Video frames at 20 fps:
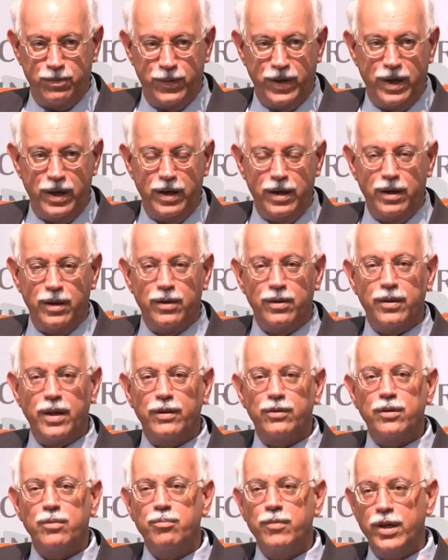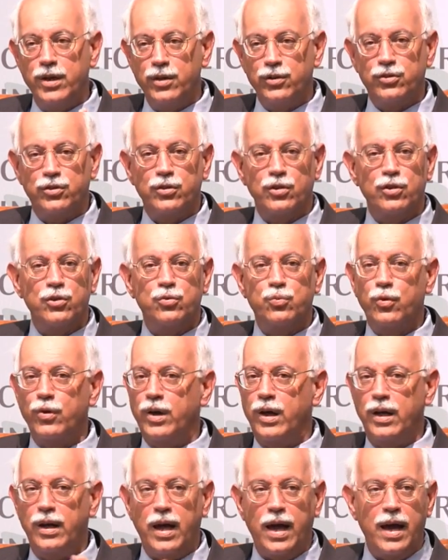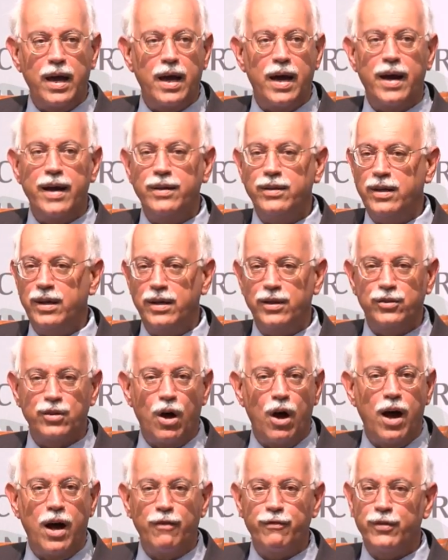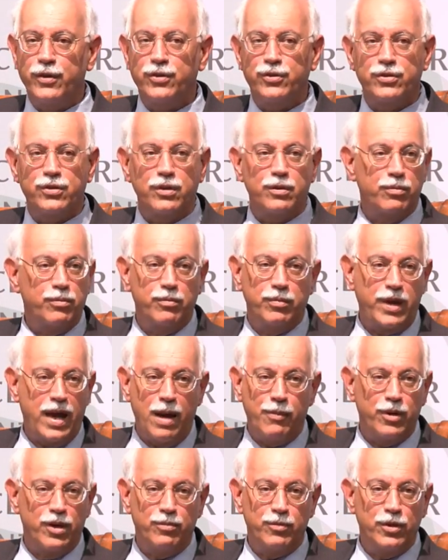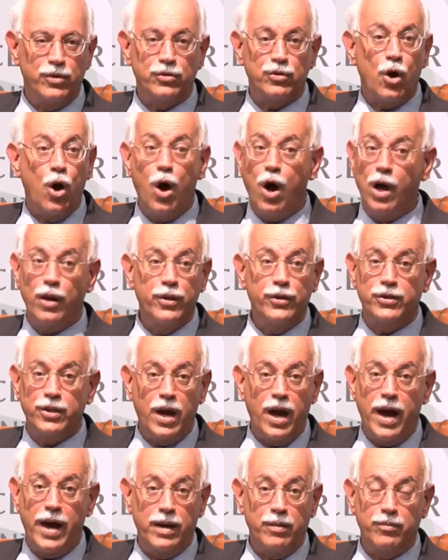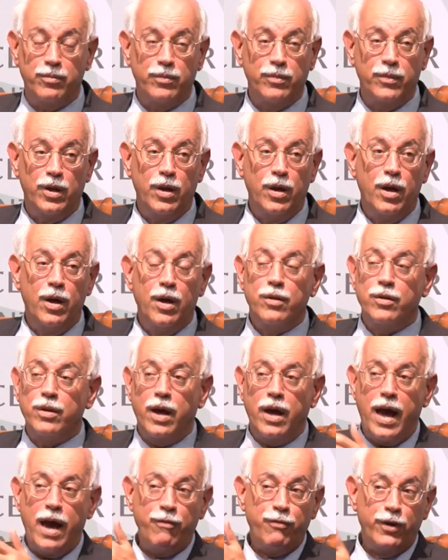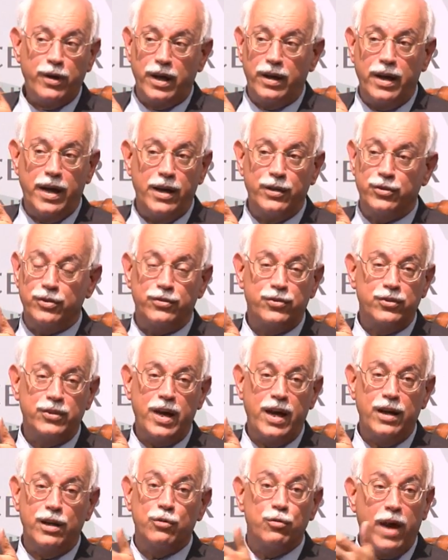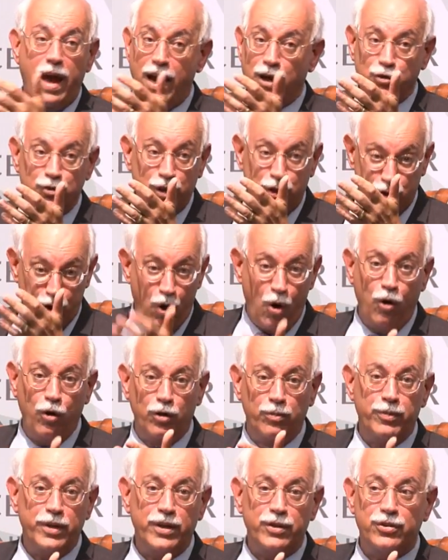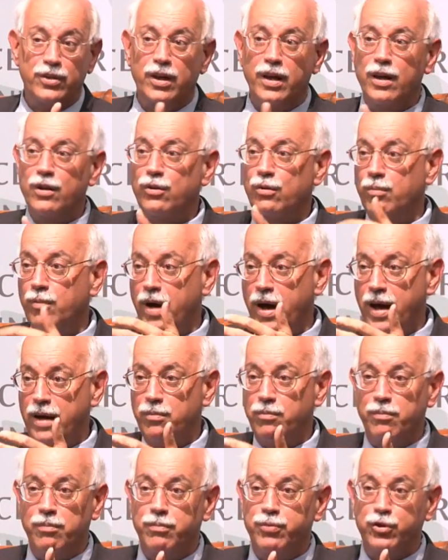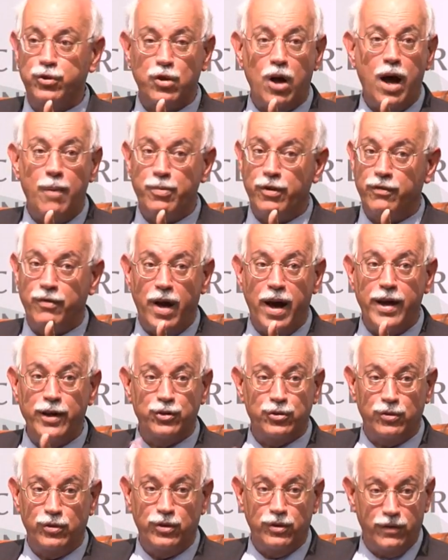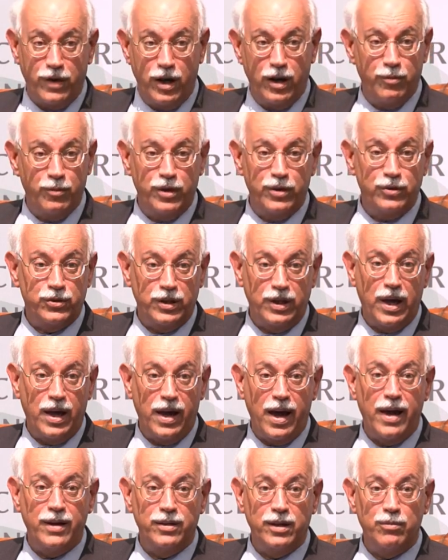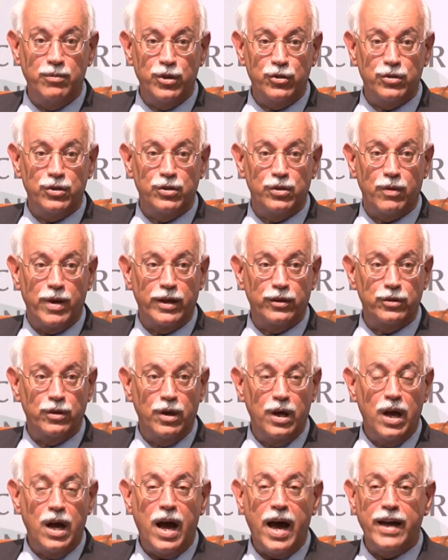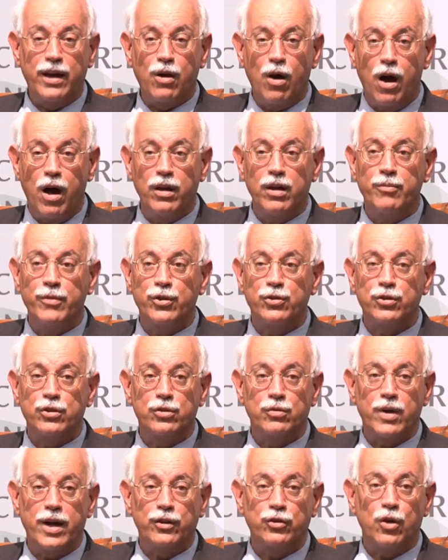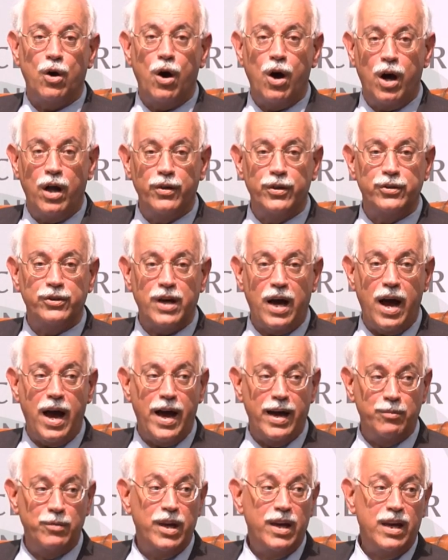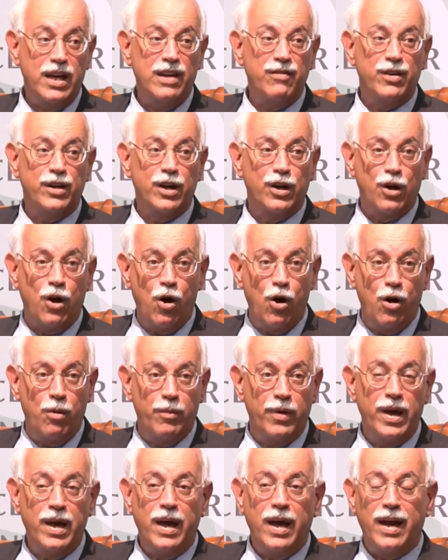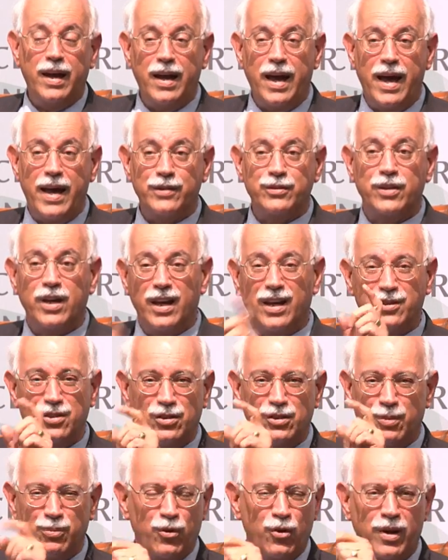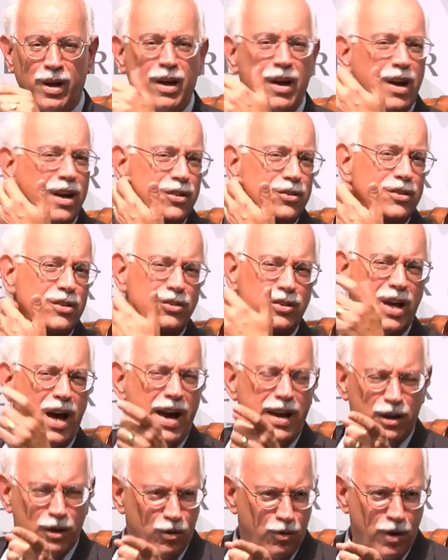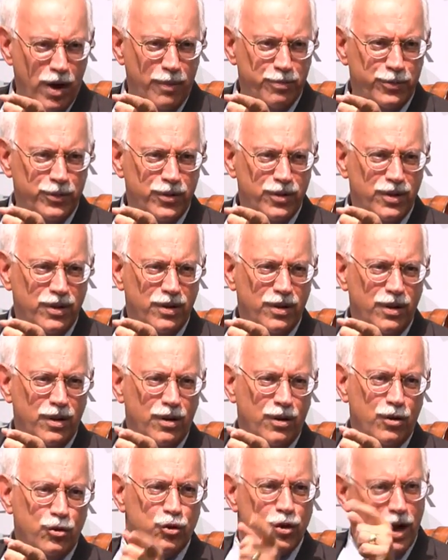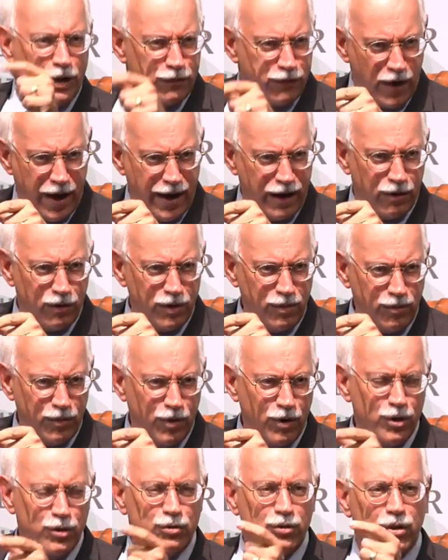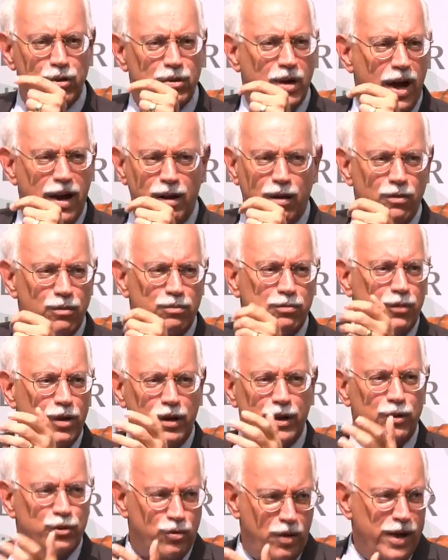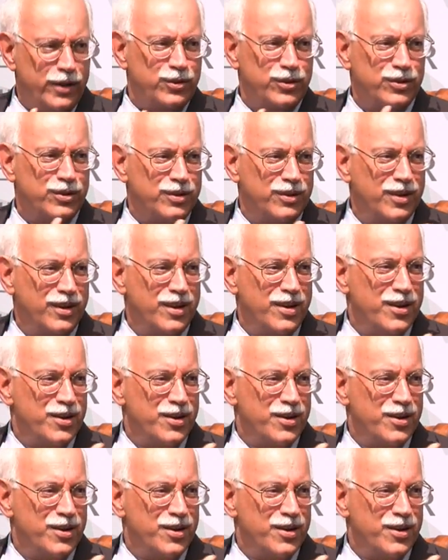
to be that the ministers were in AID's office, the cabinet minister, all the time. The African heads of state actually told me, said, Andrew, my top advisor in development is the AID mission director. I call the mission director all the time, even at home, and ask, is this, good, is this guy corrupt? Should I fire him? Or Because I don't really trust